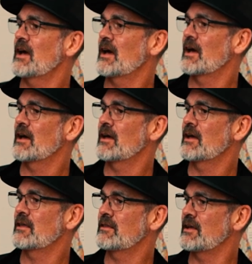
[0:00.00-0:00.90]

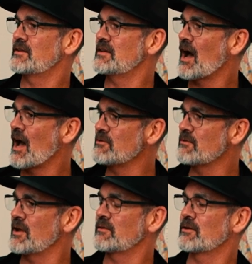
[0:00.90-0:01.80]
they
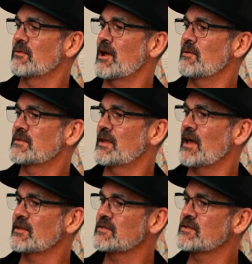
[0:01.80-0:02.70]
dehydrate the grapes,
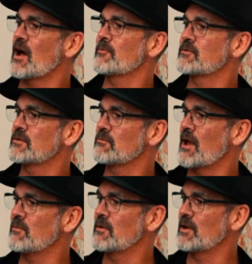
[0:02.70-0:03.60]
and that stops
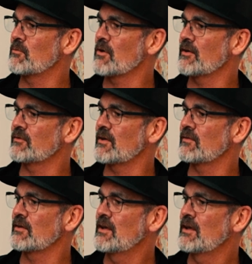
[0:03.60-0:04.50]
the ripening
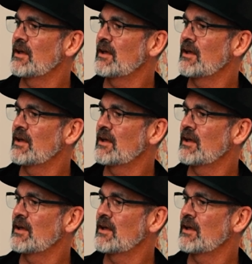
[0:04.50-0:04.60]
process.